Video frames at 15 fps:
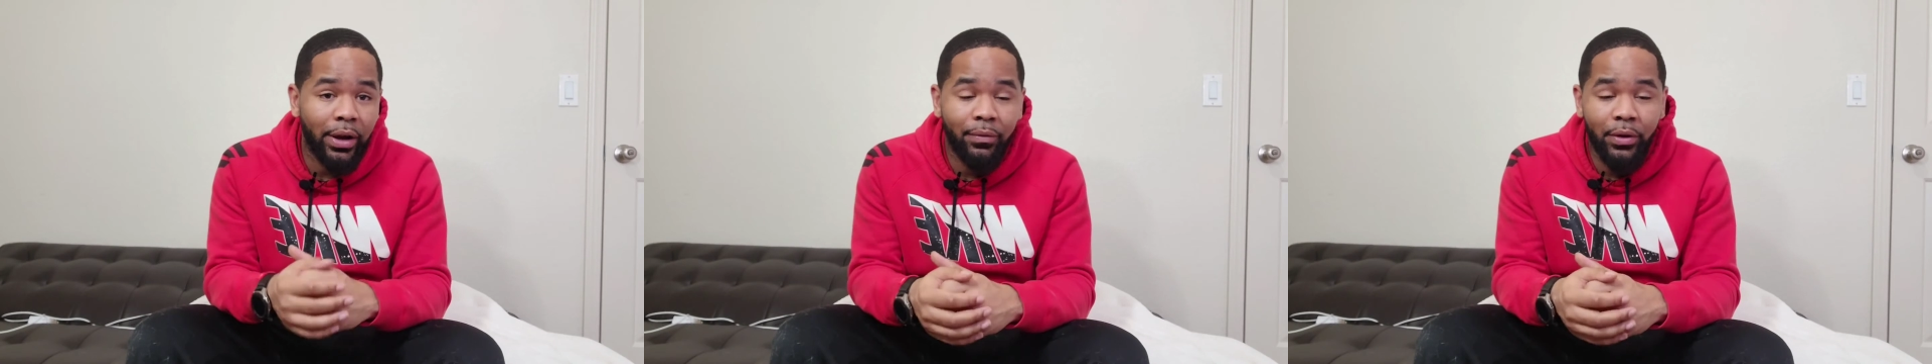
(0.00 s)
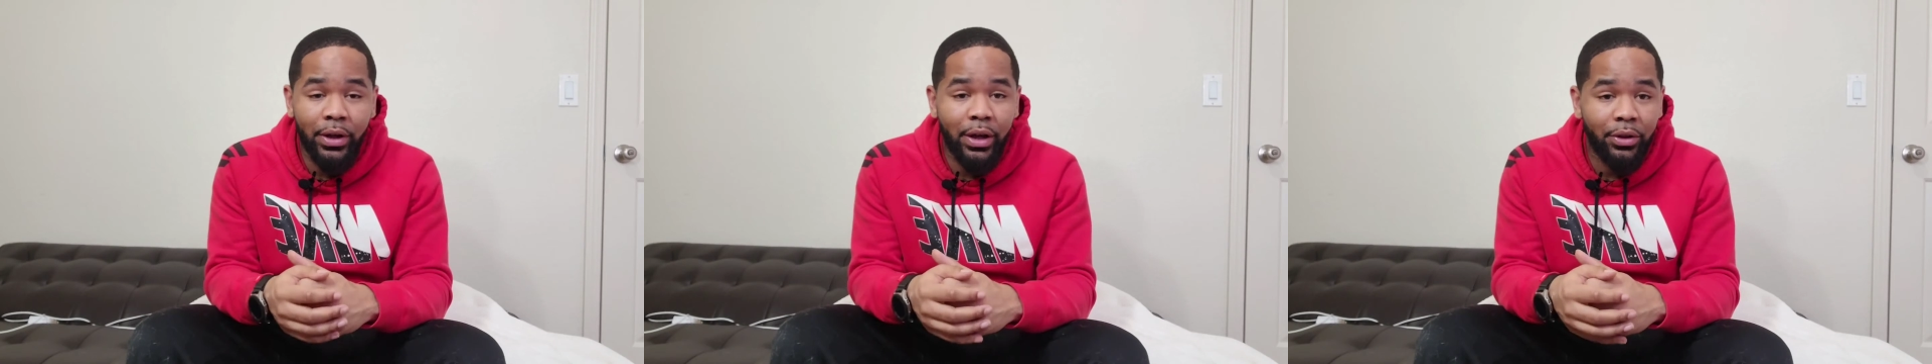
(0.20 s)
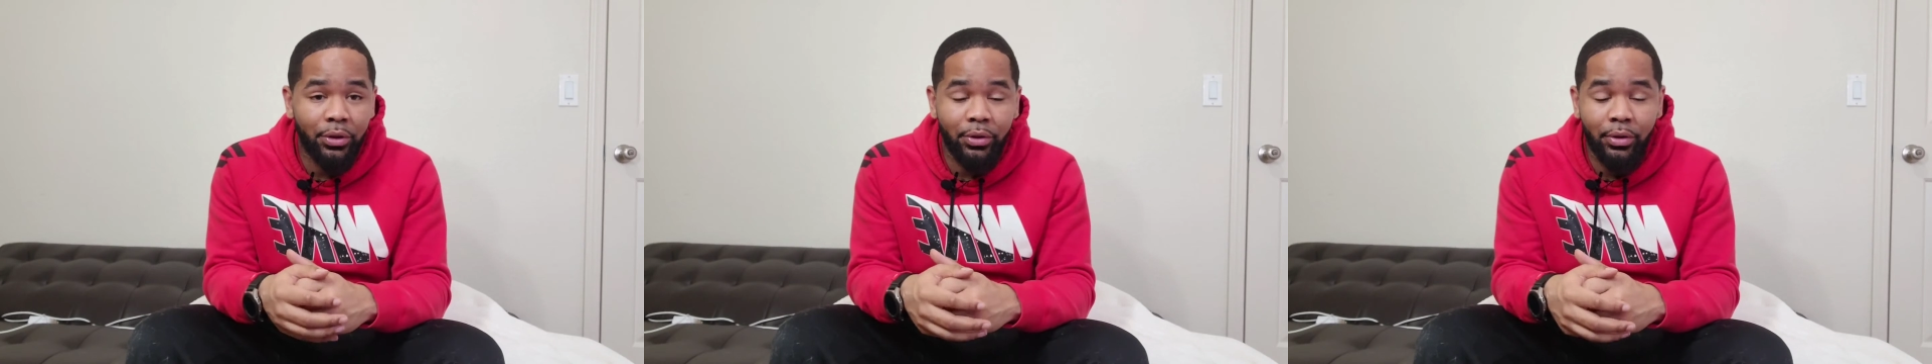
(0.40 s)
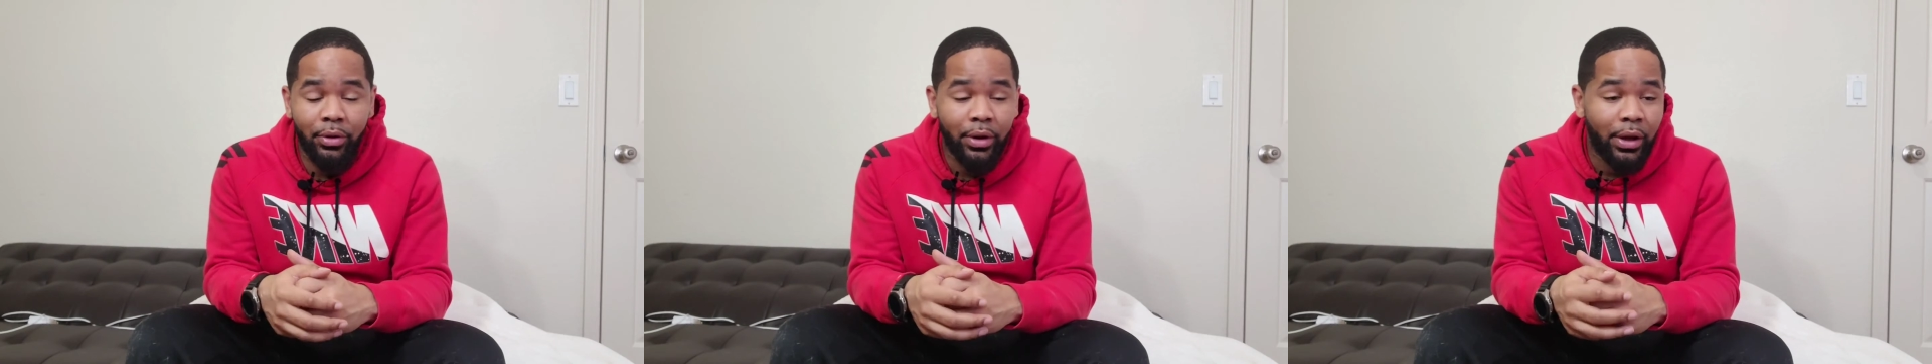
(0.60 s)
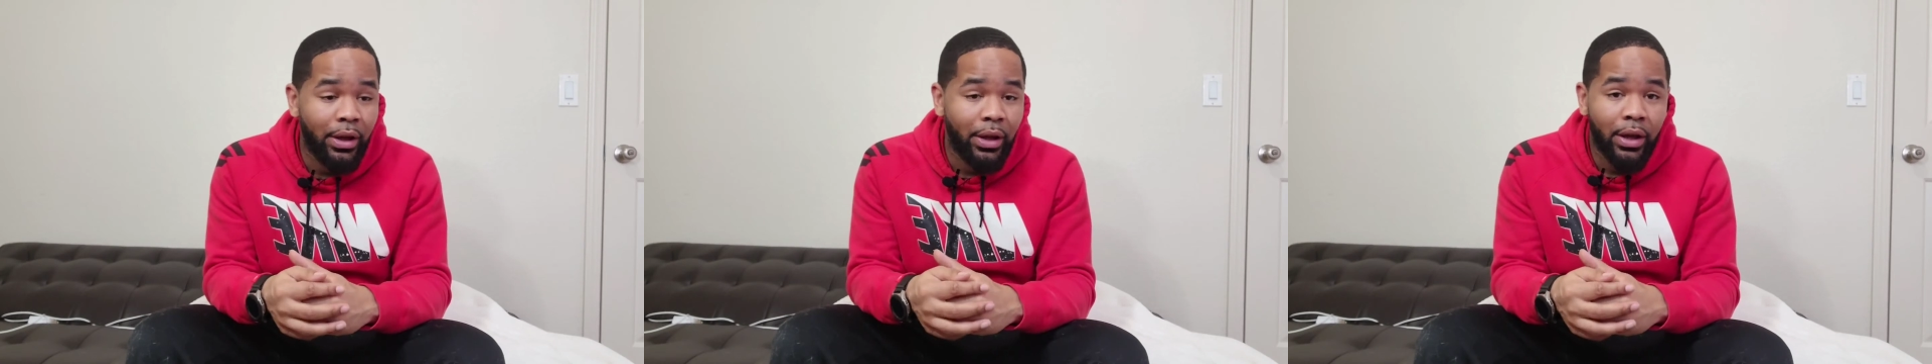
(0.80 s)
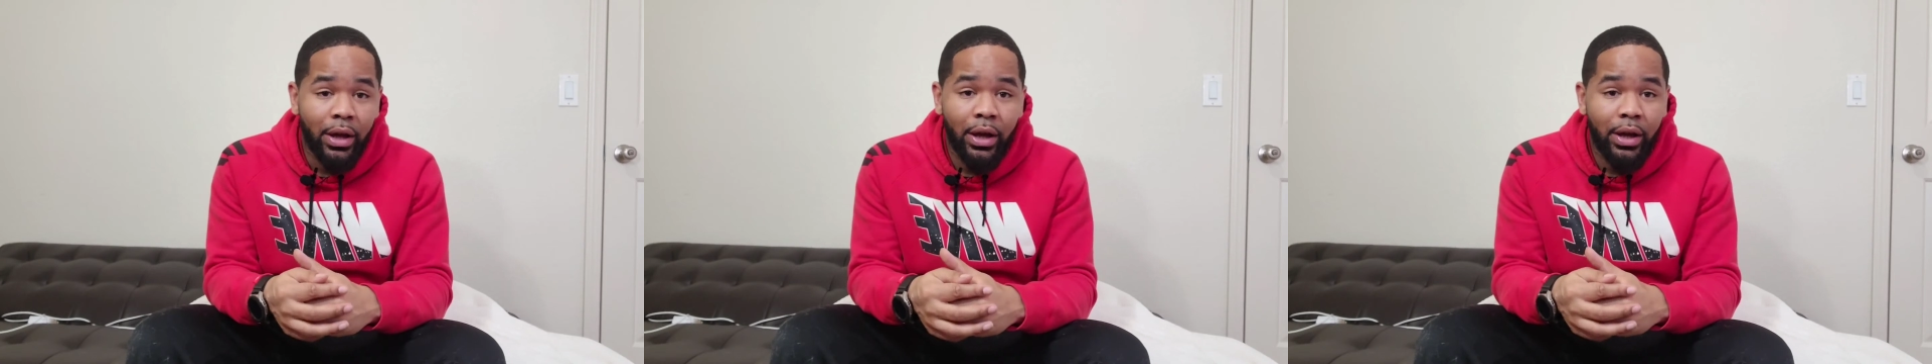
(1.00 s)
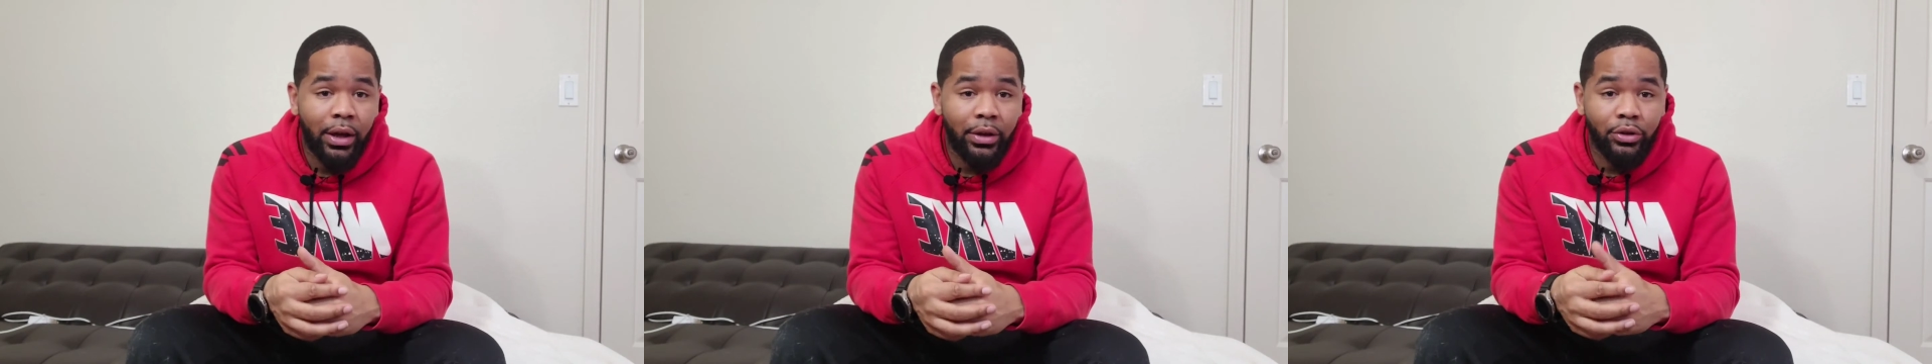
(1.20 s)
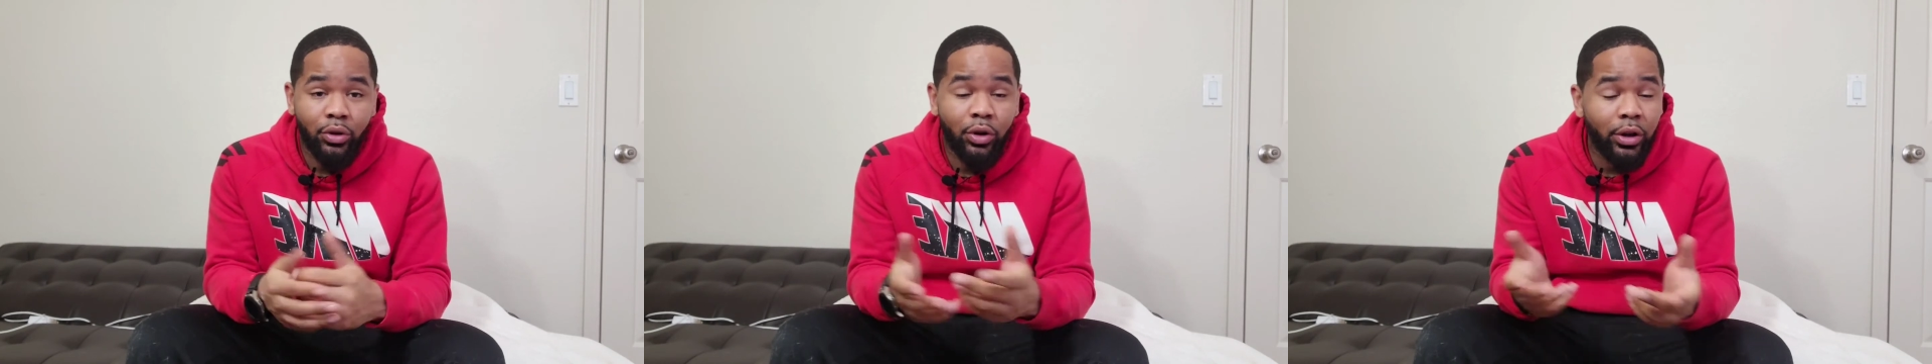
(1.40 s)
every other
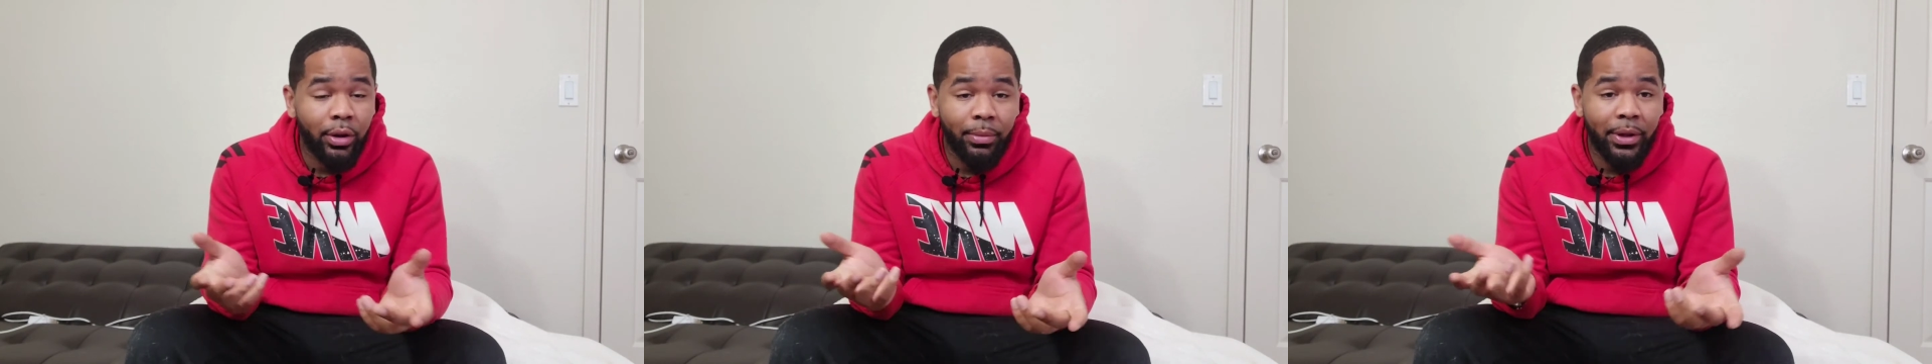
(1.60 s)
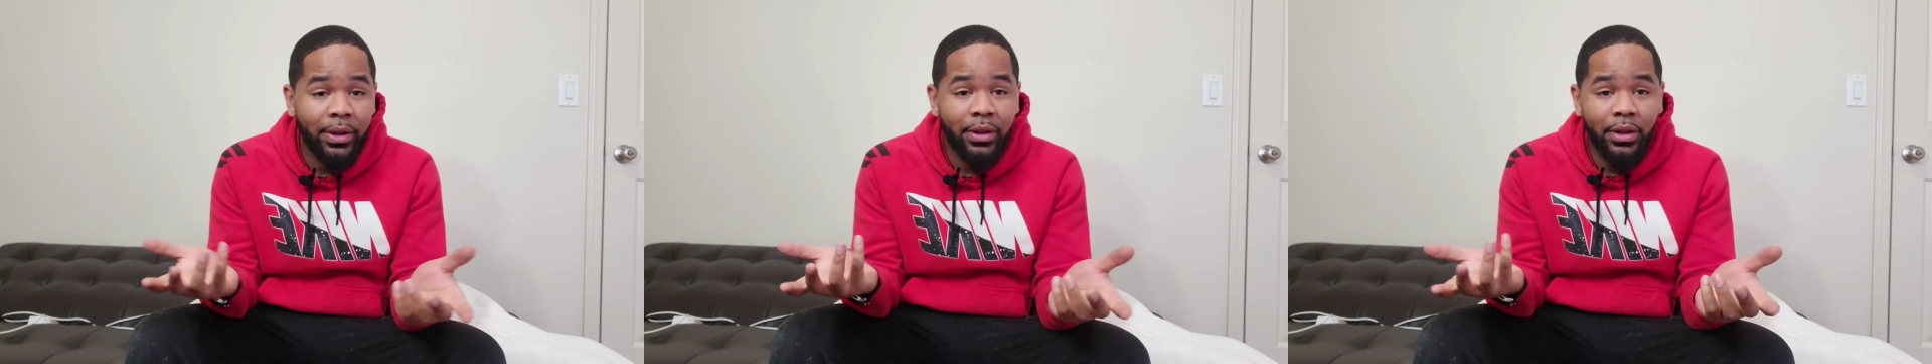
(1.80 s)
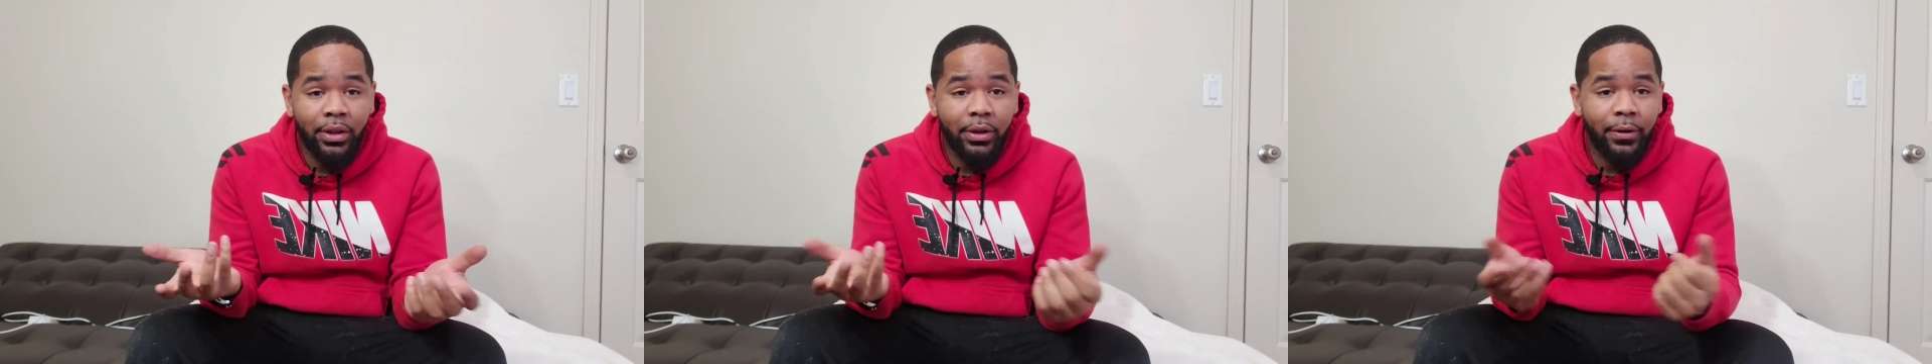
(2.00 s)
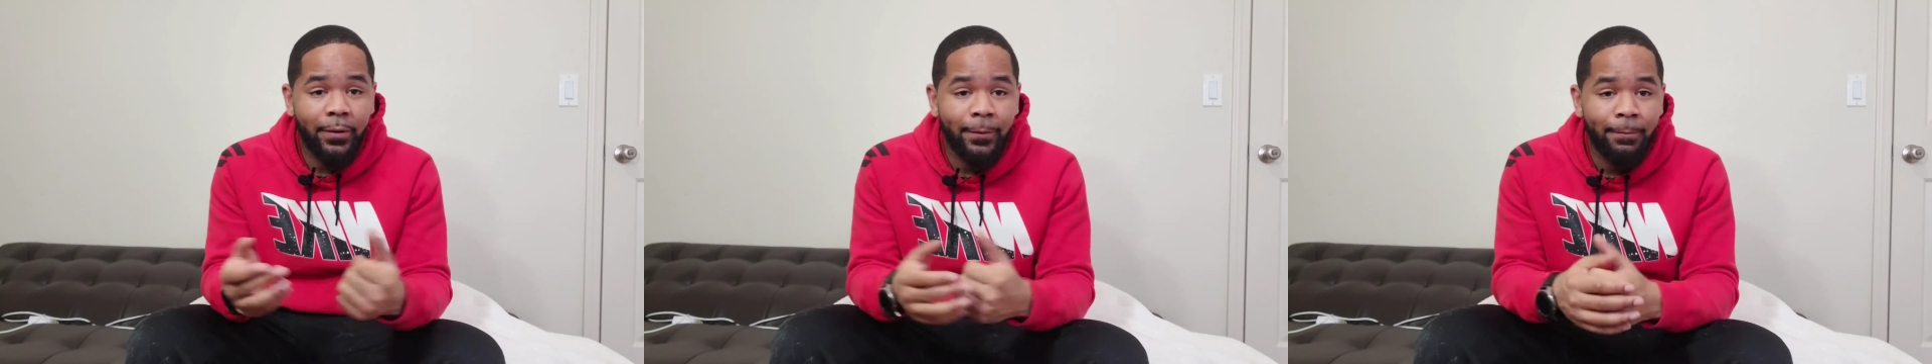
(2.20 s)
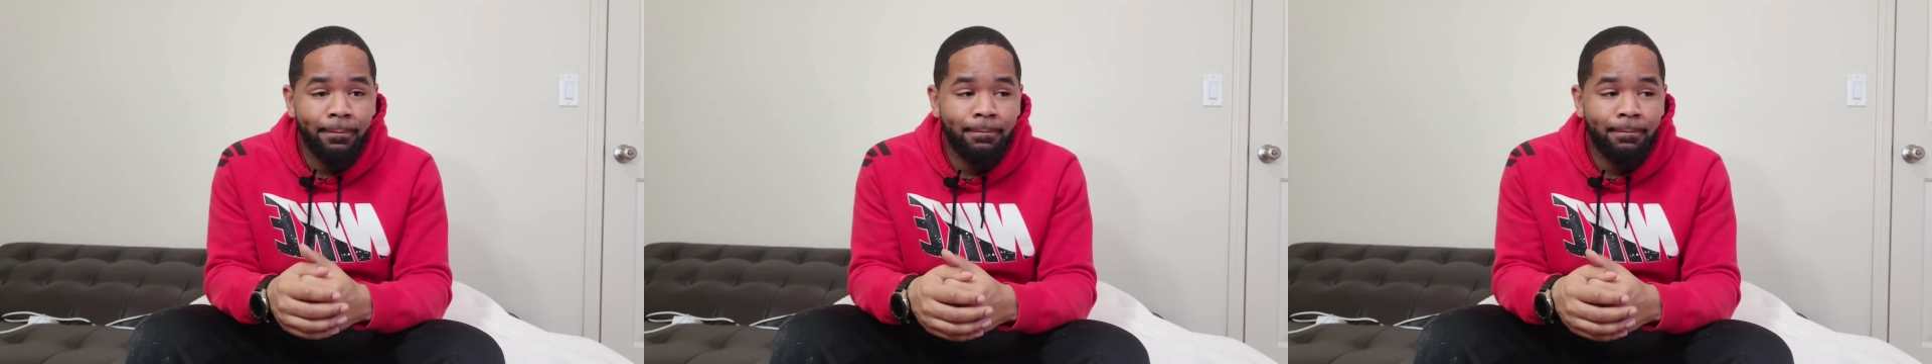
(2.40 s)
tournament, then,